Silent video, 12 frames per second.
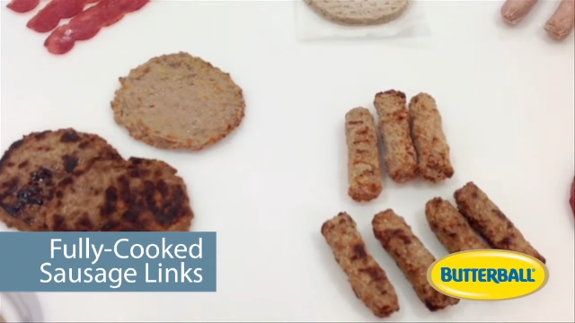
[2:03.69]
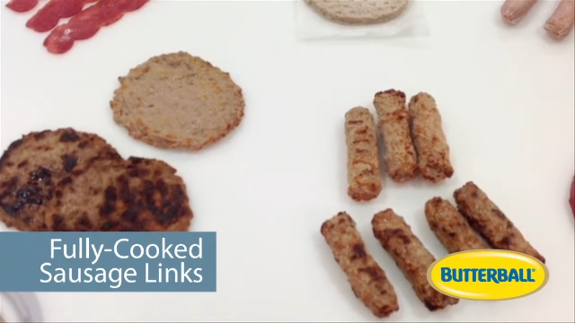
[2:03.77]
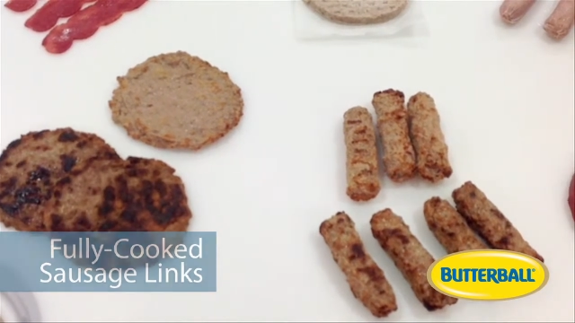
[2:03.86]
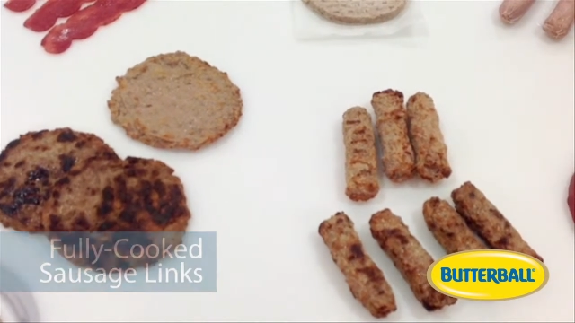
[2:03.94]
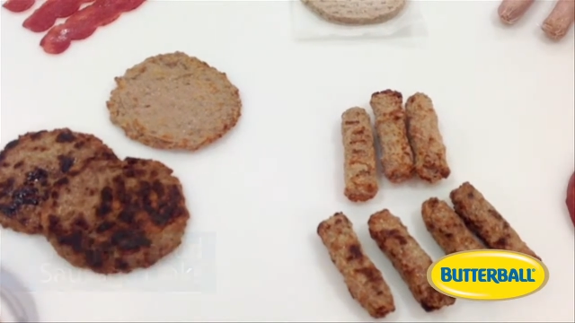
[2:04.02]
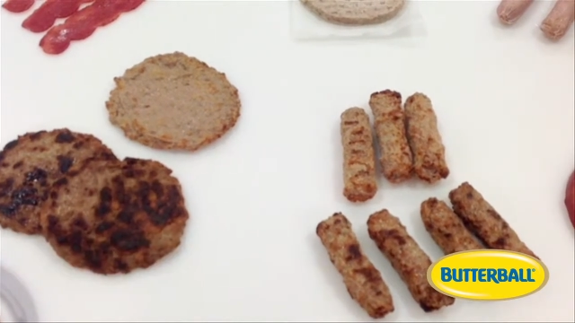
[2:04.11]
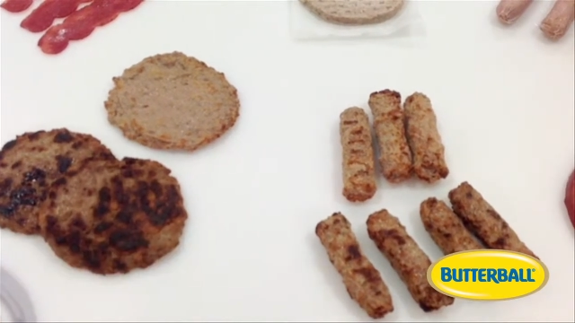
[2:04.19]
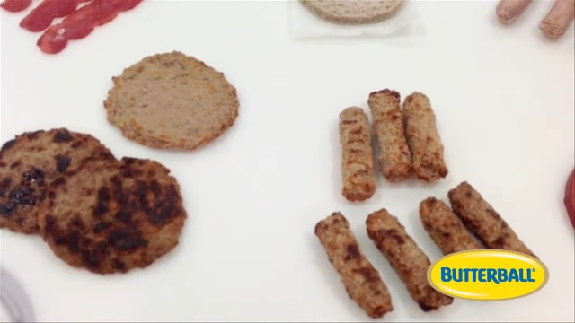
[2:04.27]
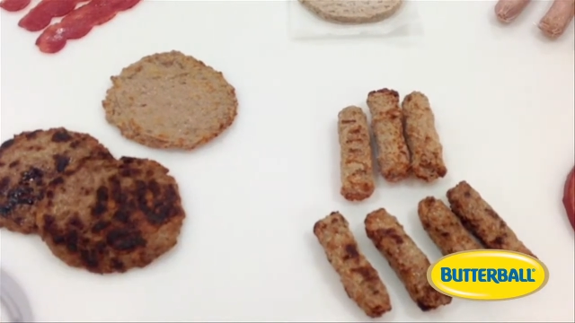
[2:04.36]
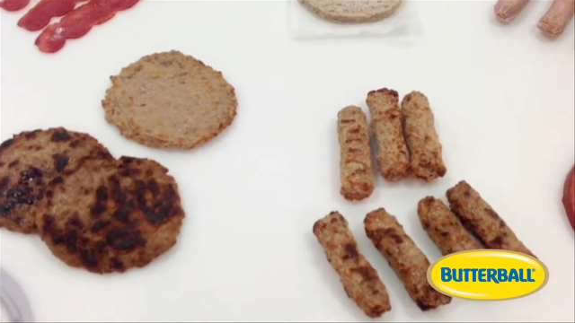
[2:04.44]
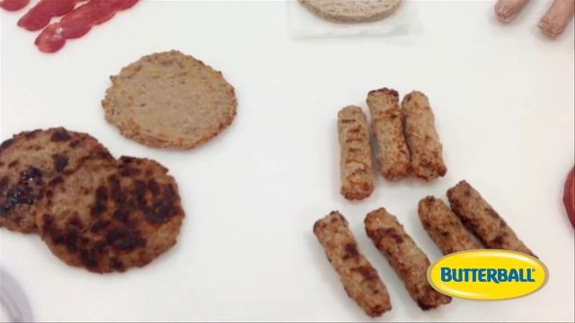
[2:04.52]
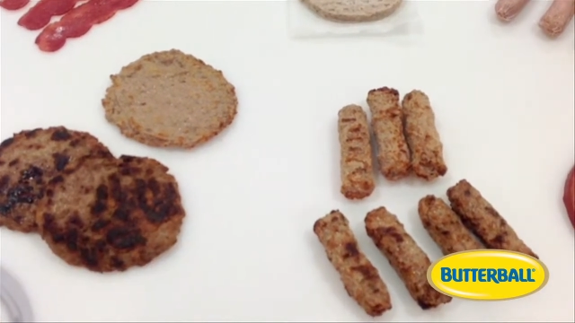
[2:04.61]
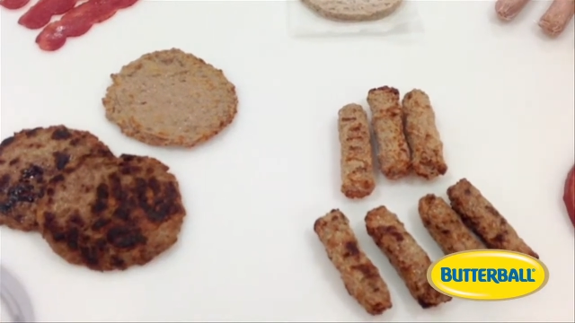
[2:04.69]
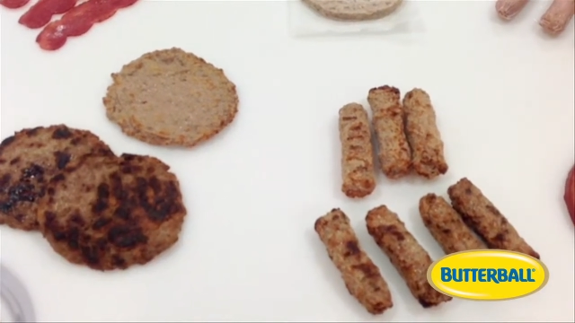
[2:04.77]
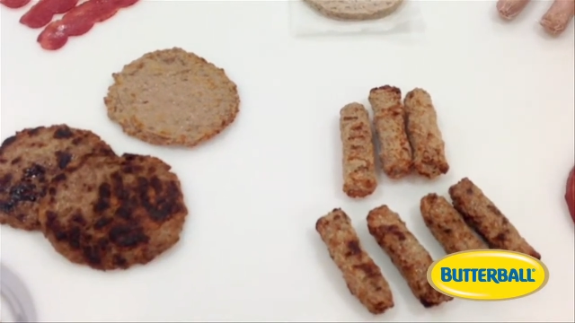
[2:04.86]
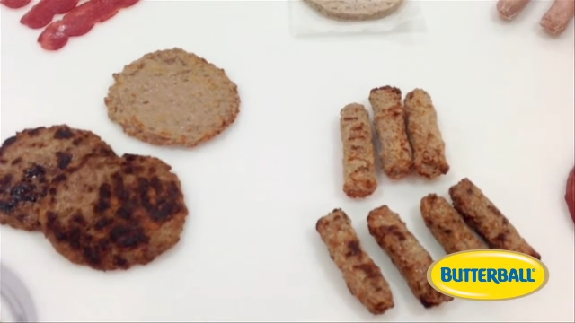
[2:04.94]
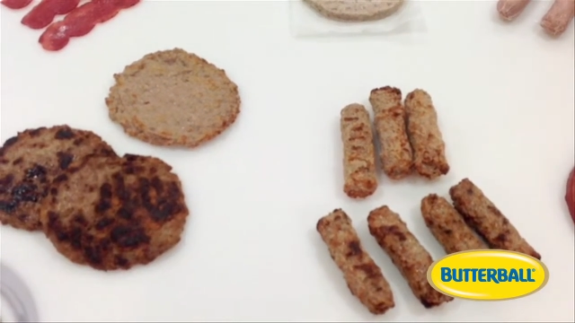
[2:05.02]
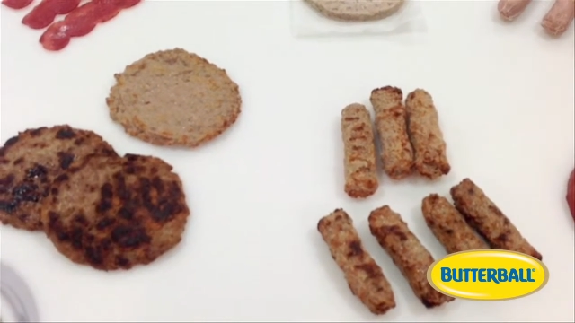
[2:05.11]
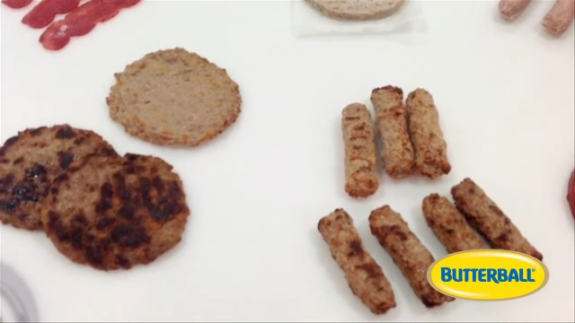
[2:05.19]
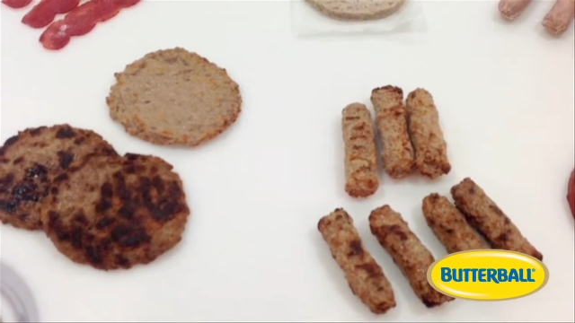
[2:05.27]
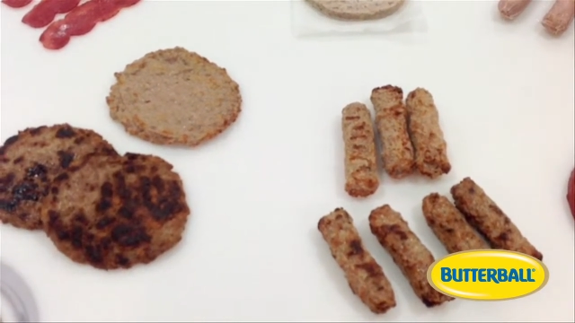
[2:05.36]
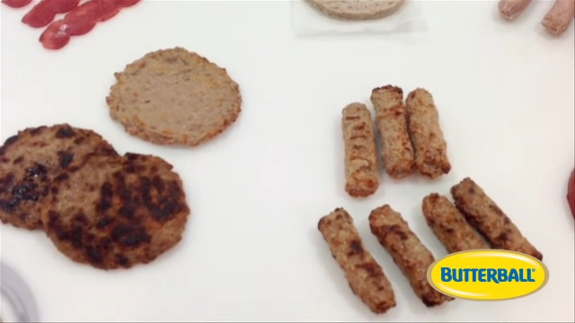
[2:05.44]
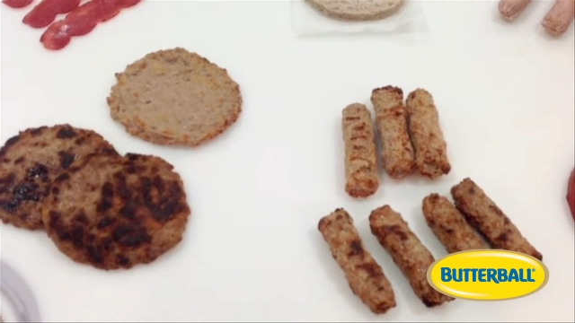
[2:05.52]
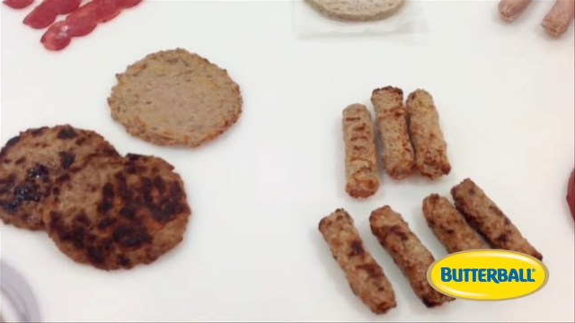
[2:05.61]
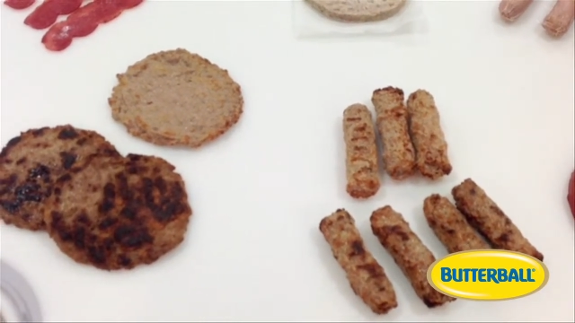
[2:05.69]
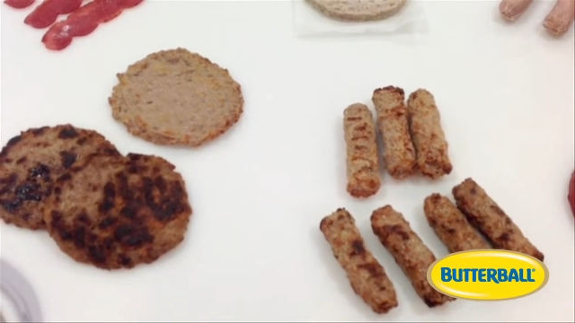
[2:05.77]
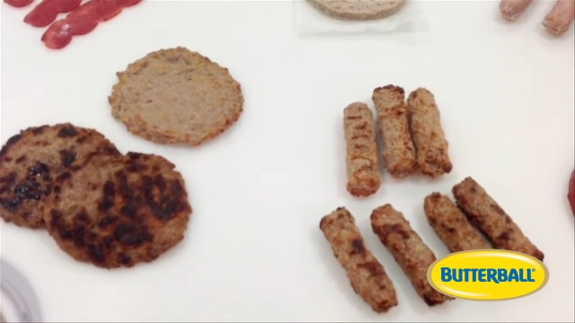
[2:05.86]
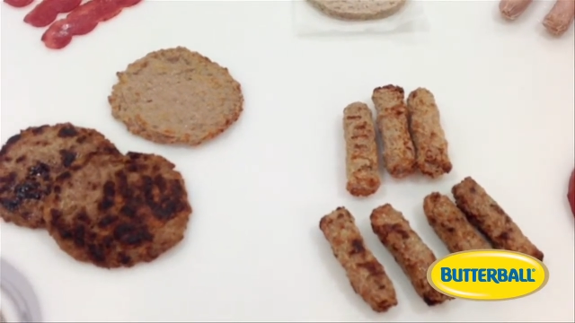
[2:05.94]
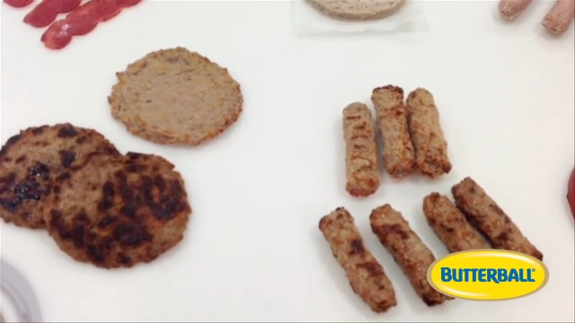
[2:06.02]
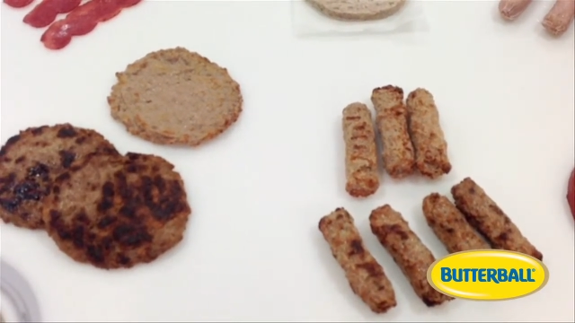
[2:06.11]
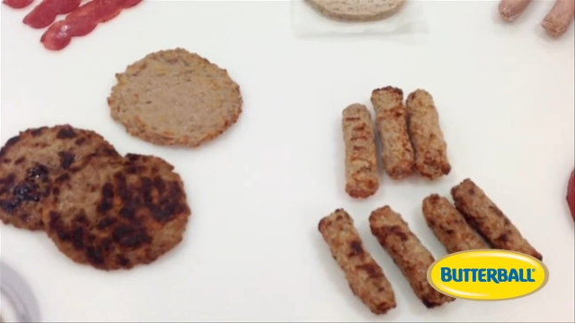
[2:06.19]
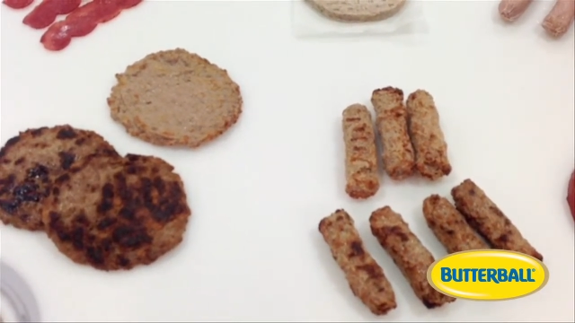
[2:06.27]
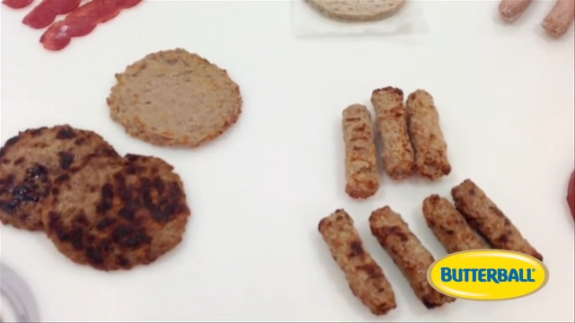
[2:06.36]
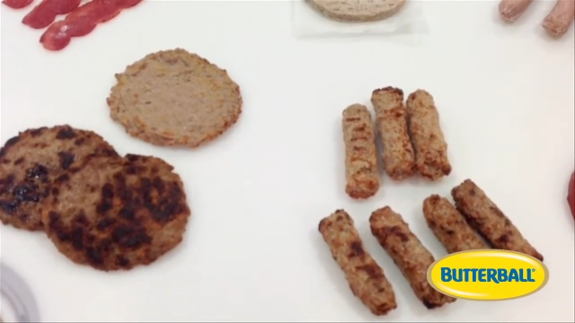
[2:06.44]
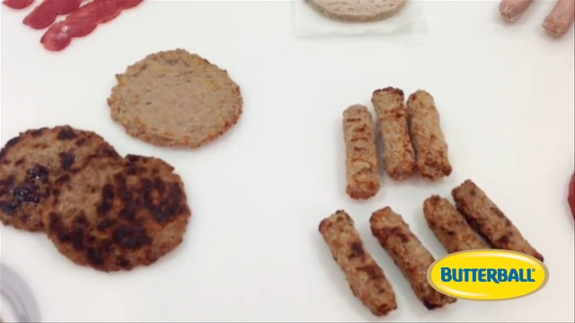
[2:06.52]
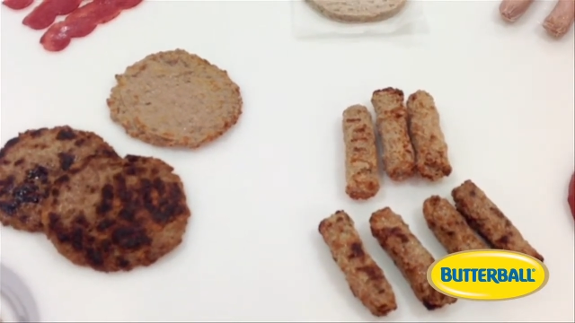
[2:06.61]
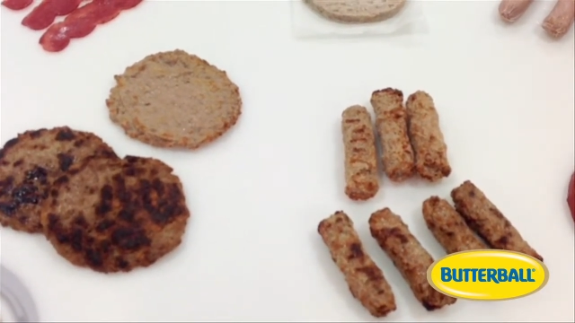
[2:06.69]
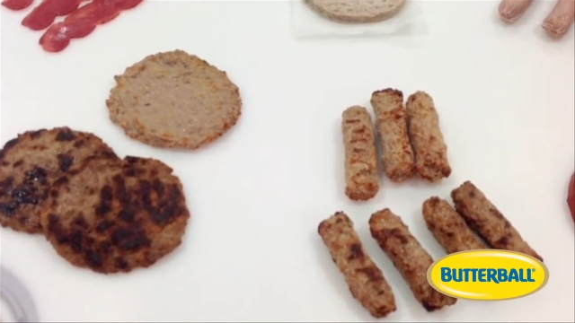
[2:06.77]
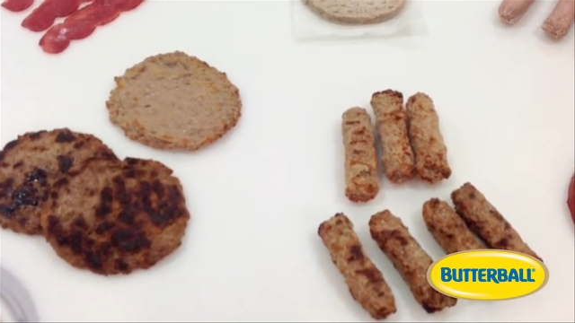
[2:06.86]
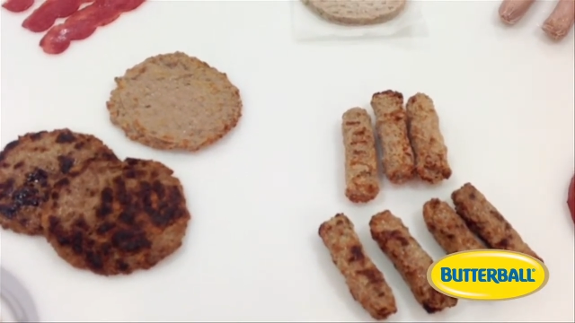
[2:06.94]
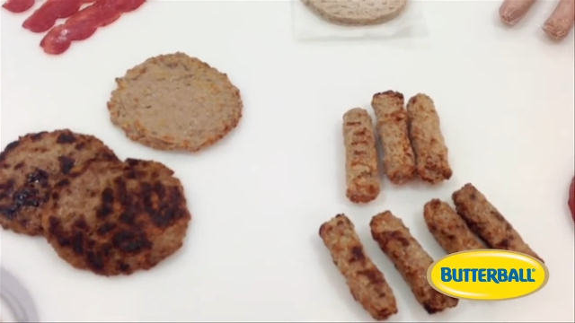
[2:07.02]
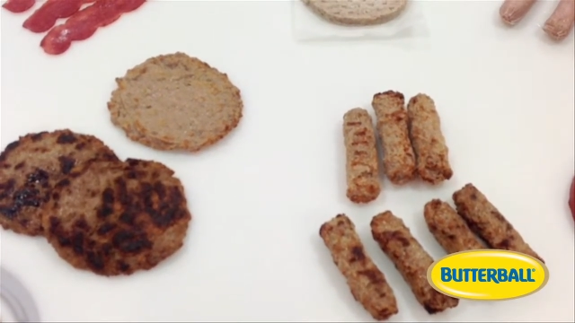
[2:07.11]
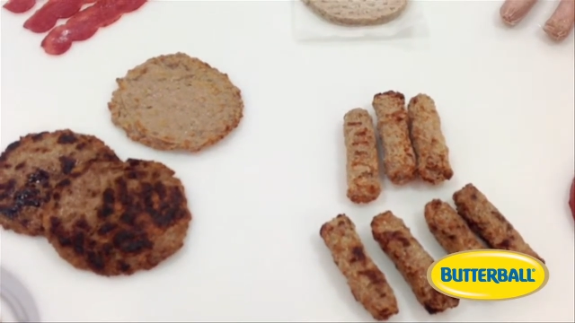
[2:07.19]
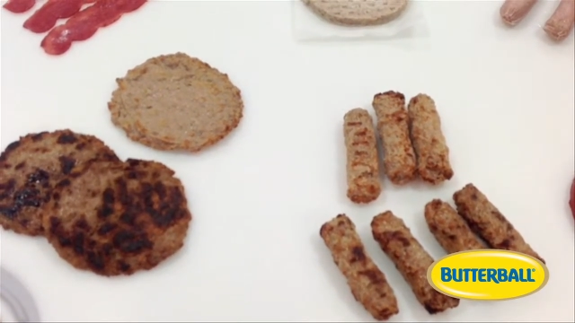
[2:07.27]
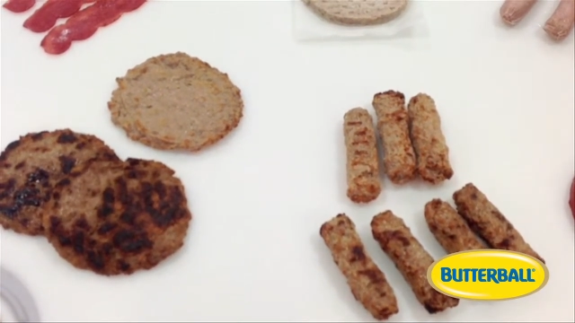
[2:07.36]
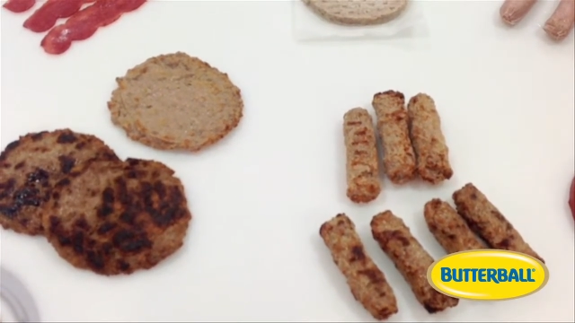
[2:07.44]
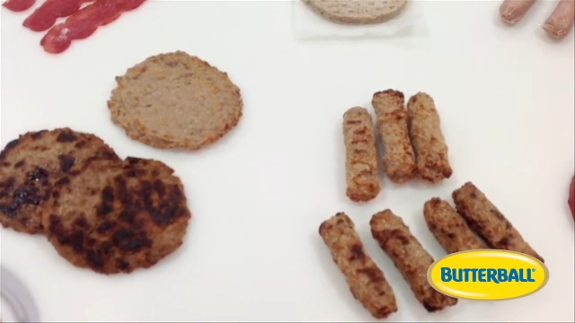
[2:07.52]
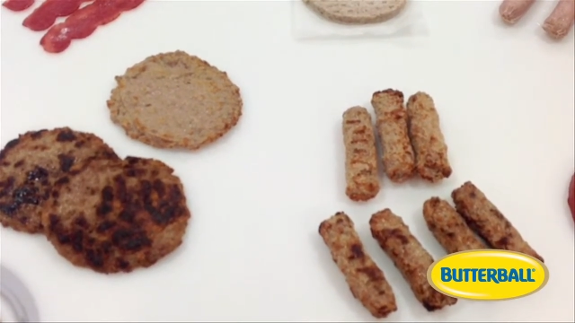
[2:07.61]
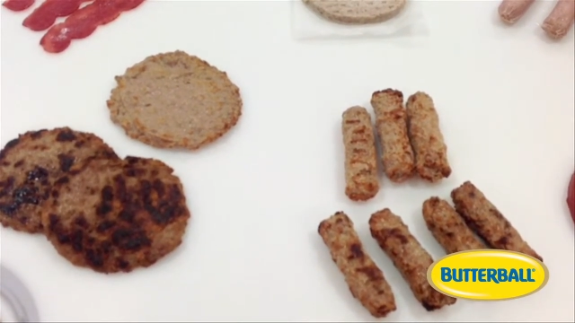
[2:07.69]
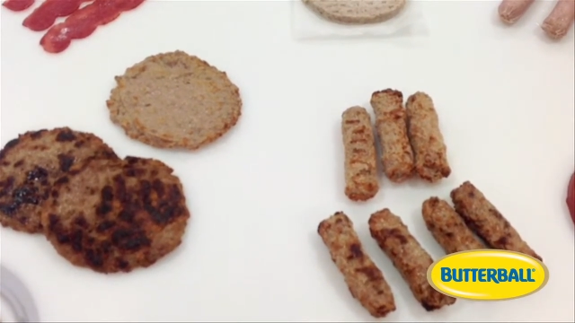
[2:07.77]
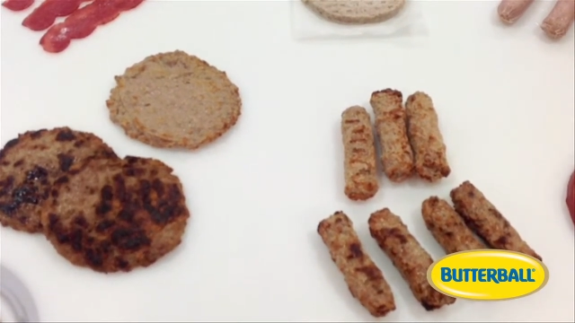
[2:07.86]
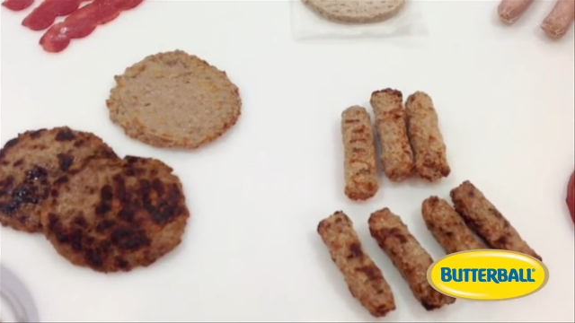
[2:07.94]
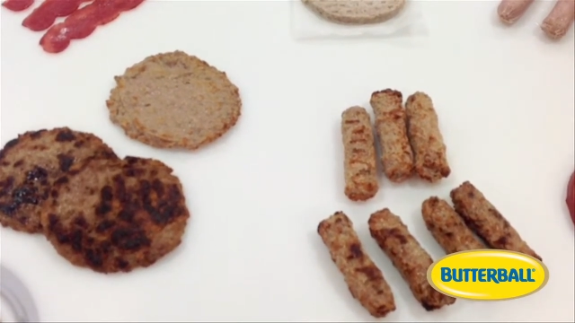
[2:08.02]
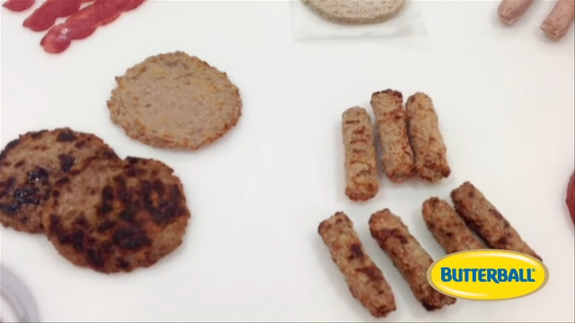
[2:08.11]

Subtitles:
[unreadable: no face in view]